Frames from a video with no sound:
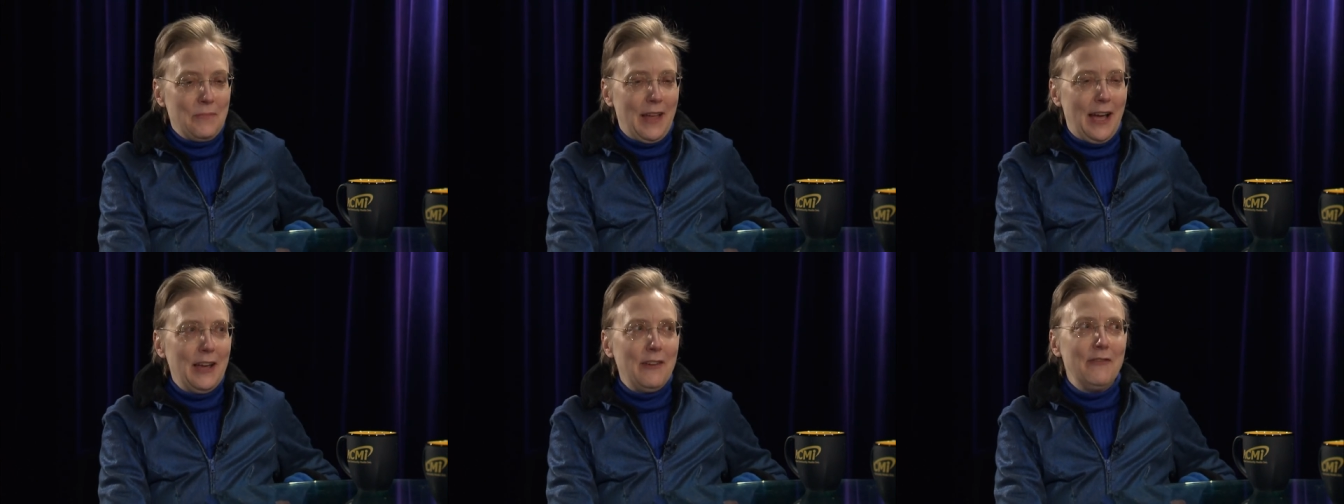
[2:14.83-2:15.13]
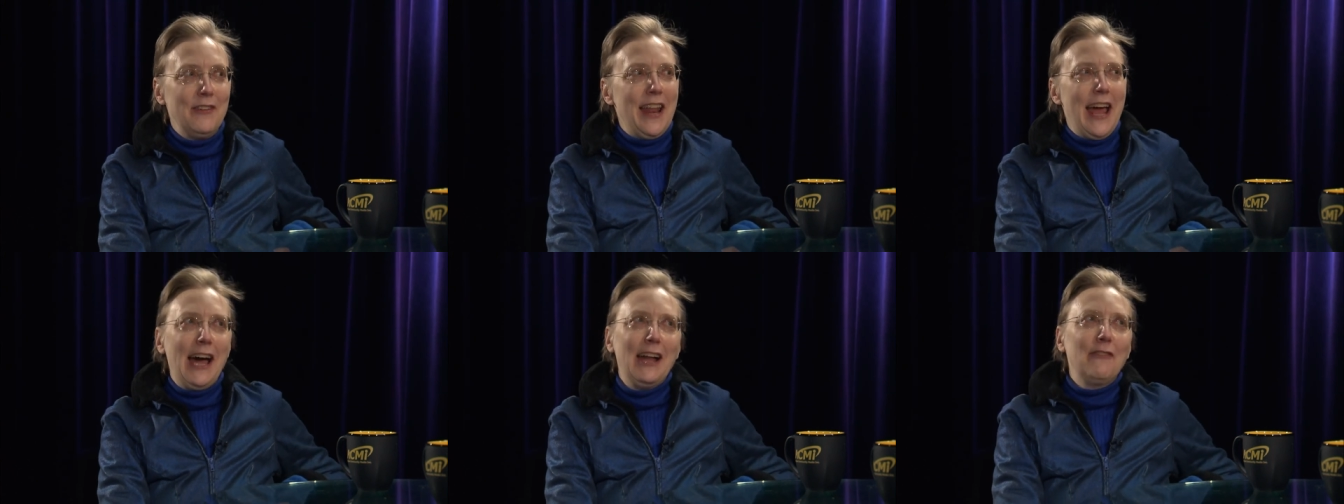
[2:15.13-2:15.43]
I
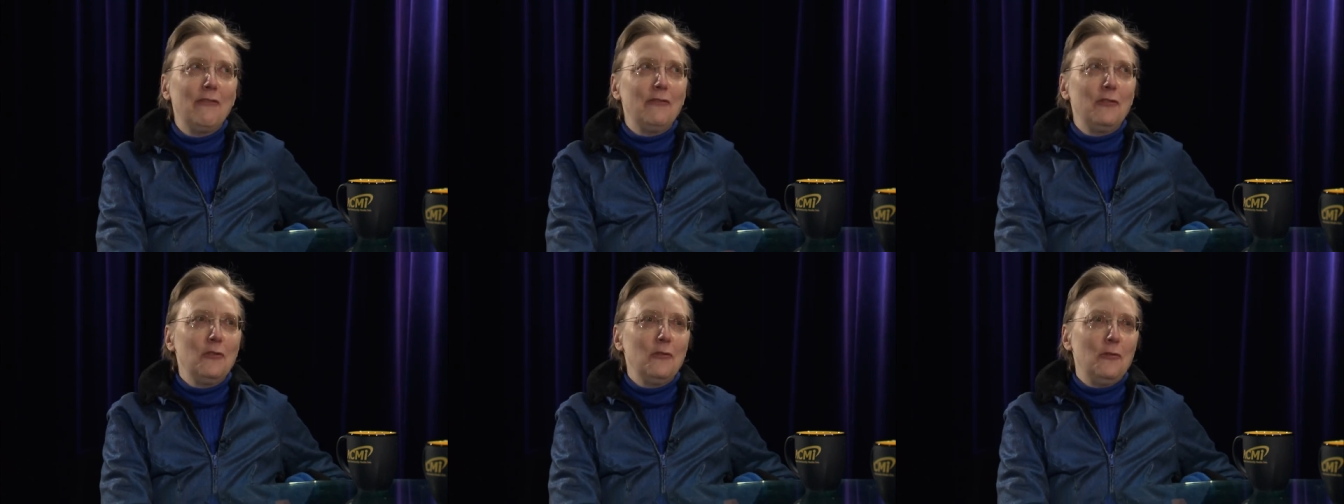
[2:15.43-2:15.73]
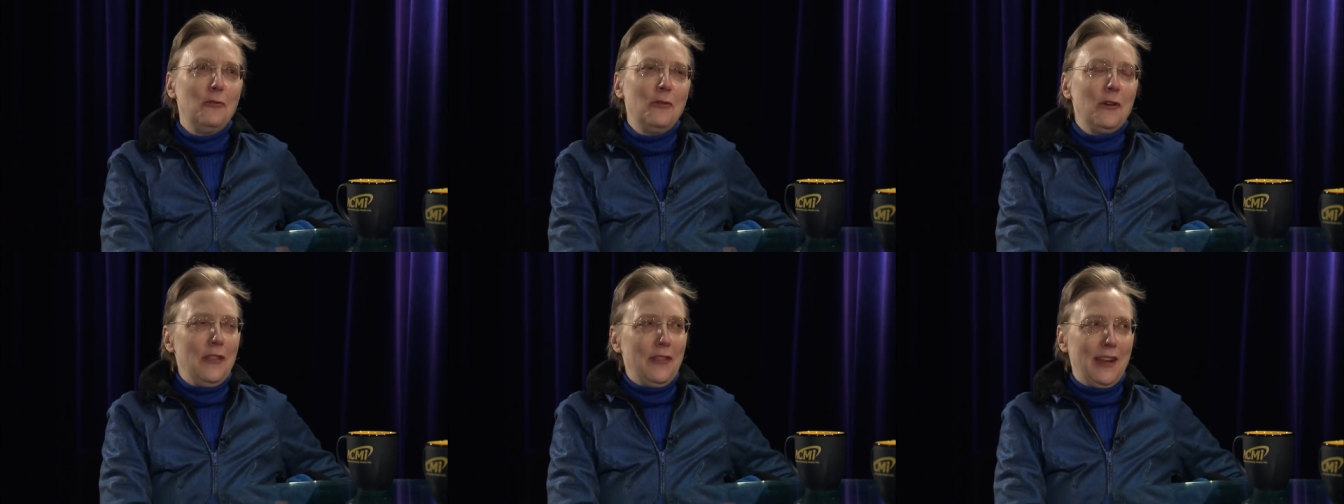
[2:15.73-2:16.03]
even had a
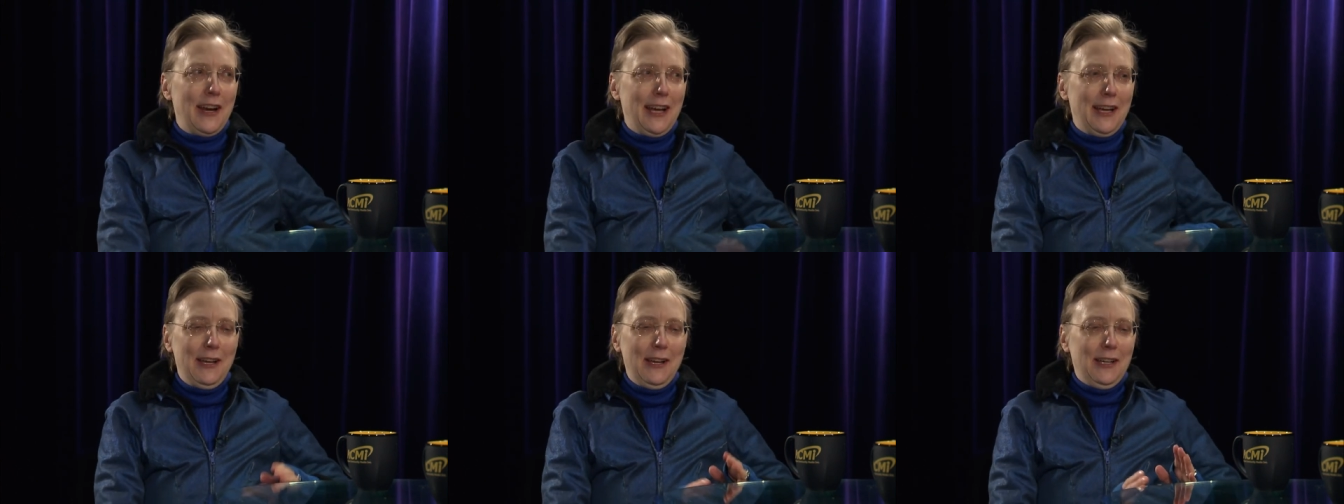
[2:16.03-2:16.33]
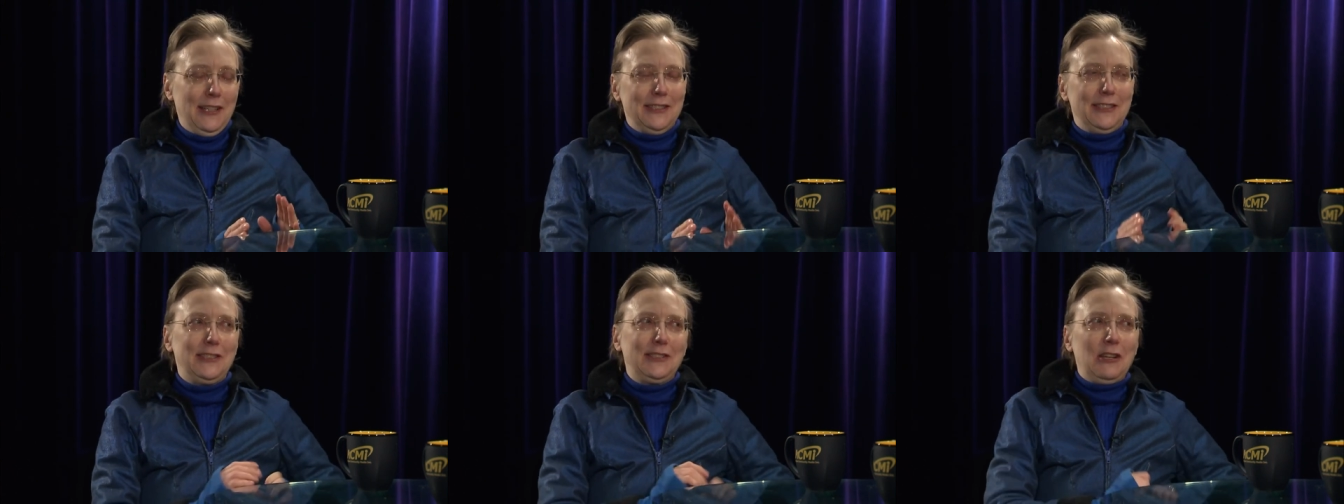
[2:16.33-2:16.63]
few that I
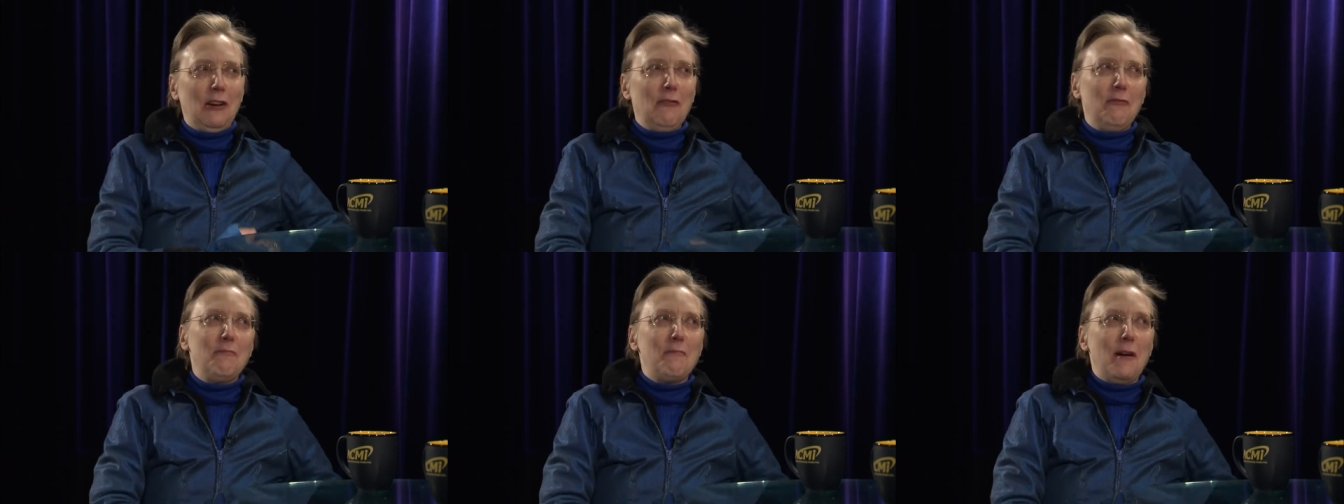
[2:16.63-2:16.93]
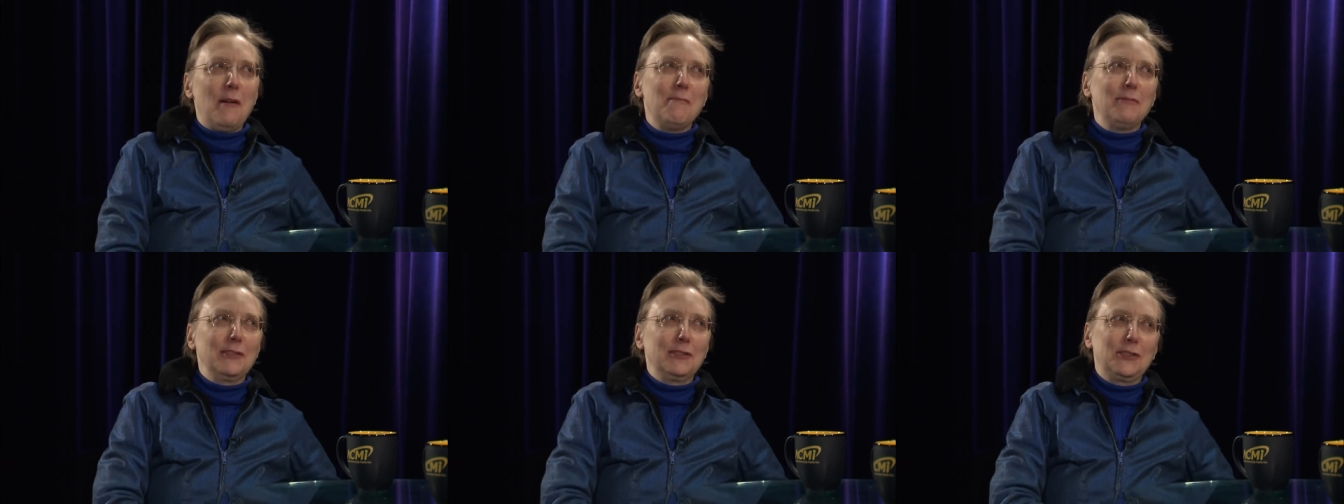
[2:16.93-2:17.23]

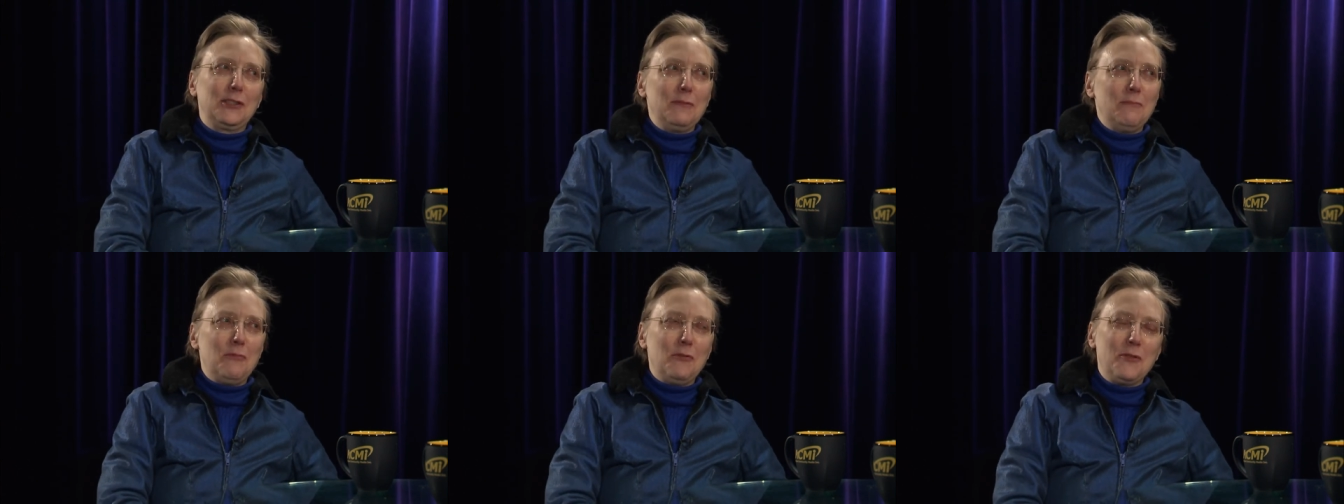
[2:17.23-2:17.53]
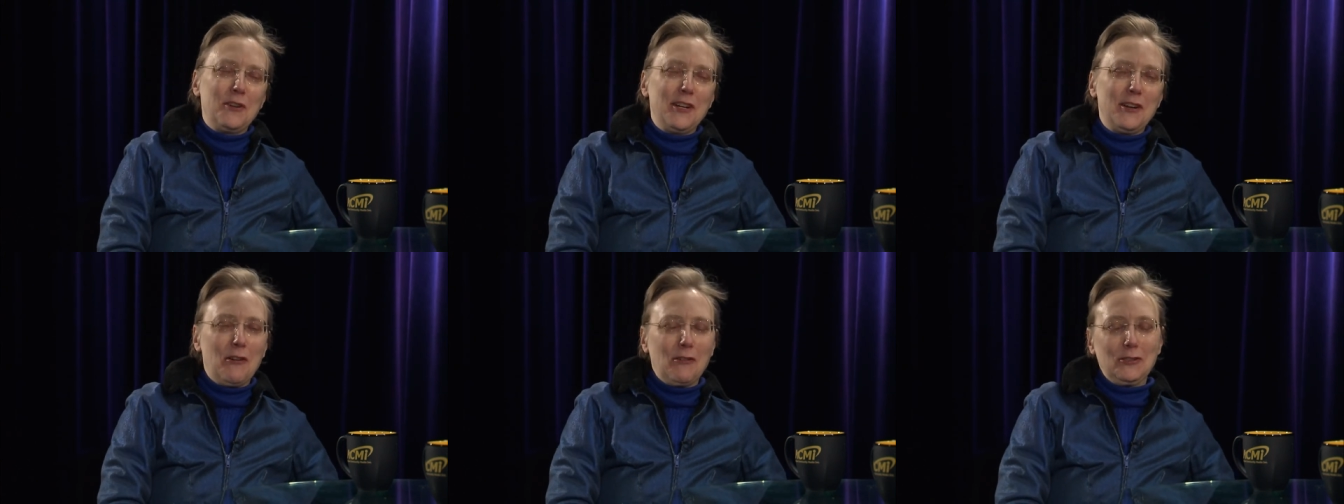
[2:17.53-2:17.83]
self-published and
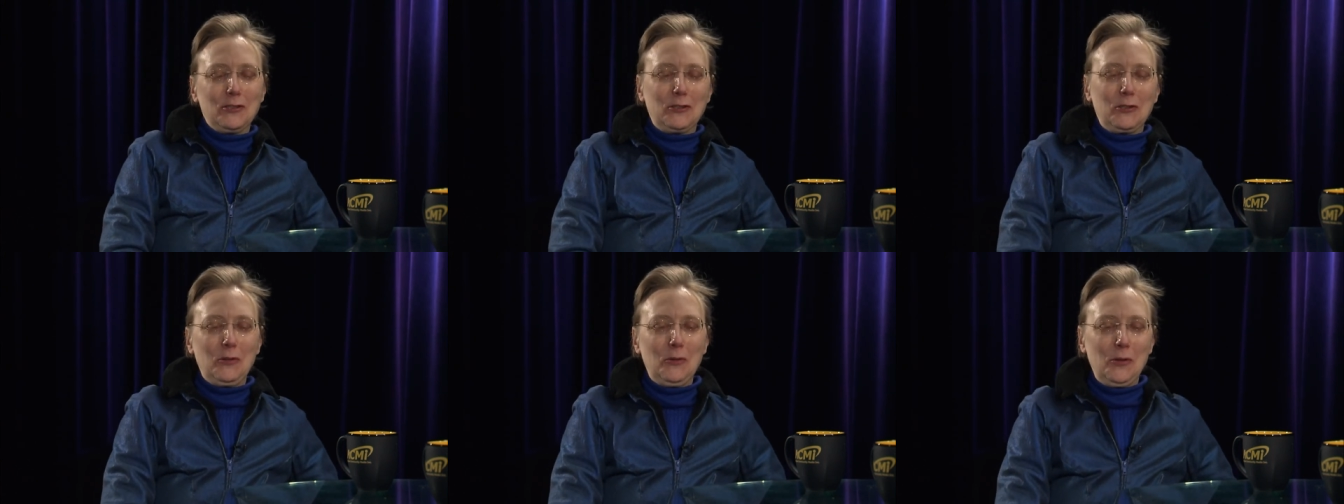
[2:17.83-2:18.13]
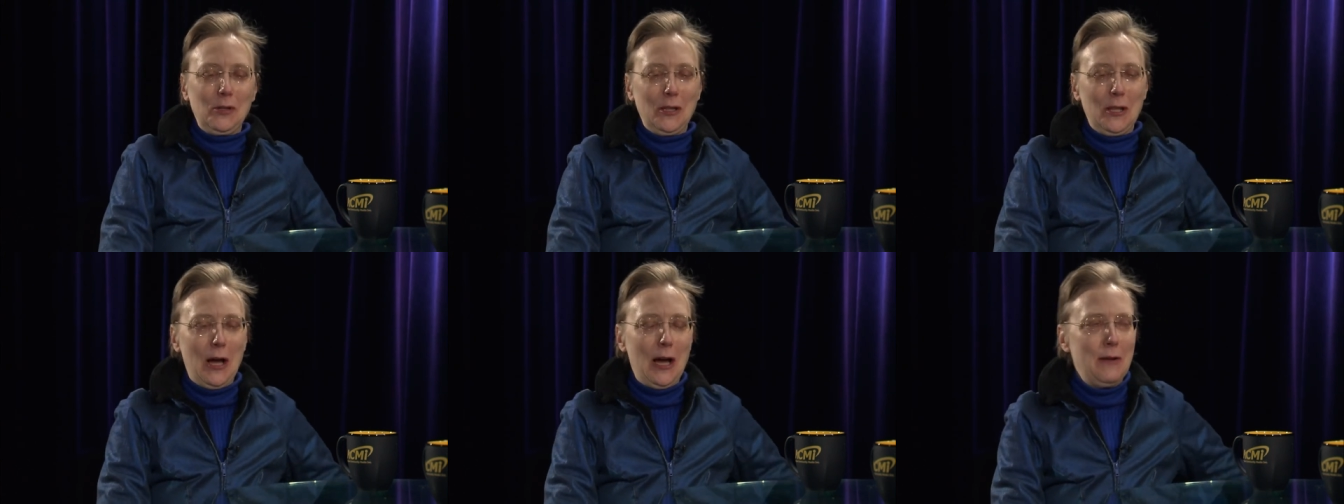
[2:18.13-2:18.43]
put in our
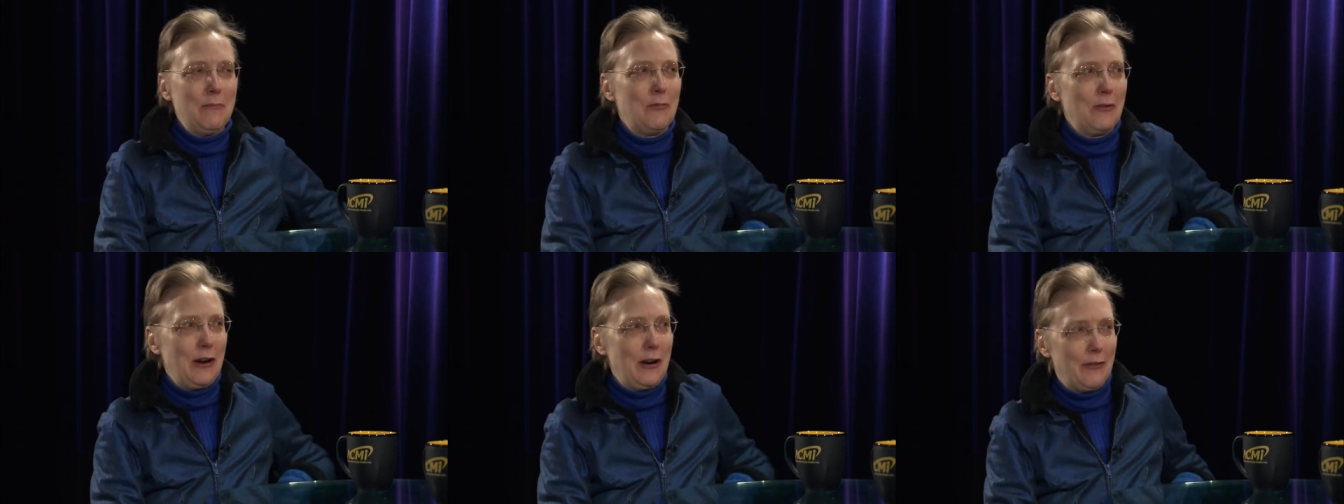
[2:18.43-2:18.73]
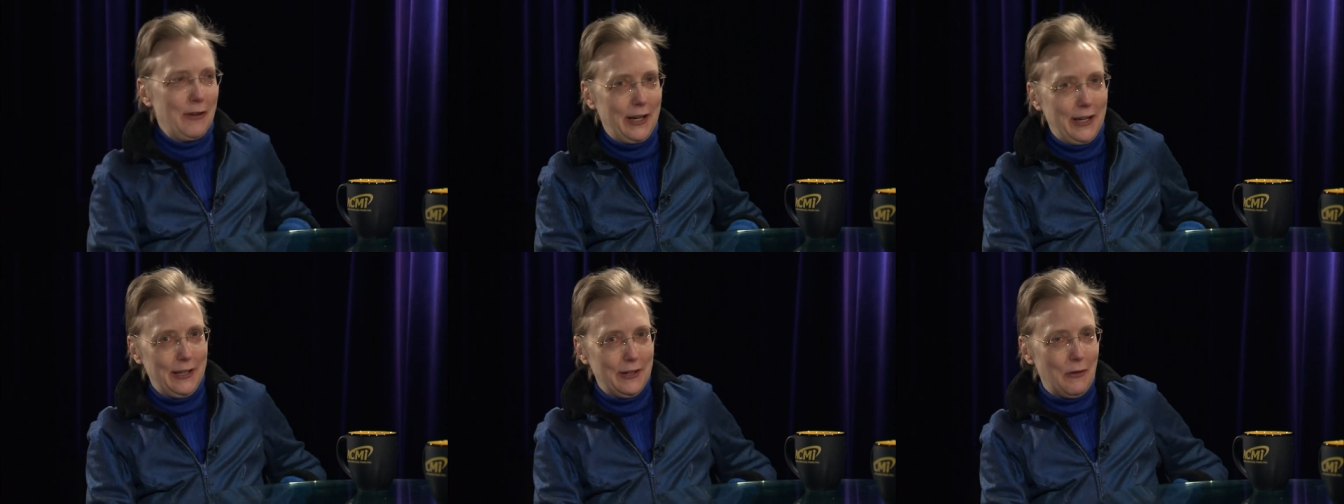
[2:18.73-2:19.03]
school library.